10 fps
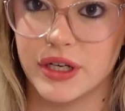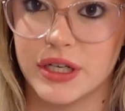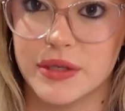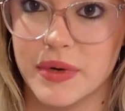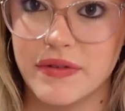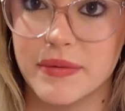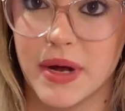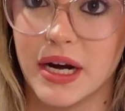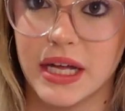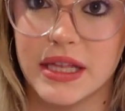because we have to
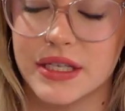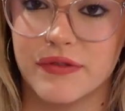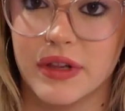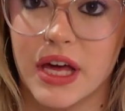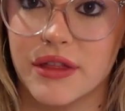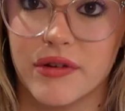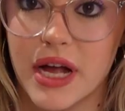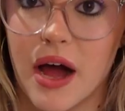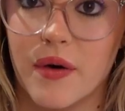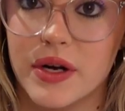marinate this for like 3
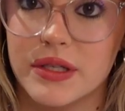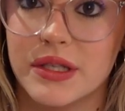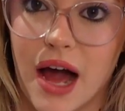hours.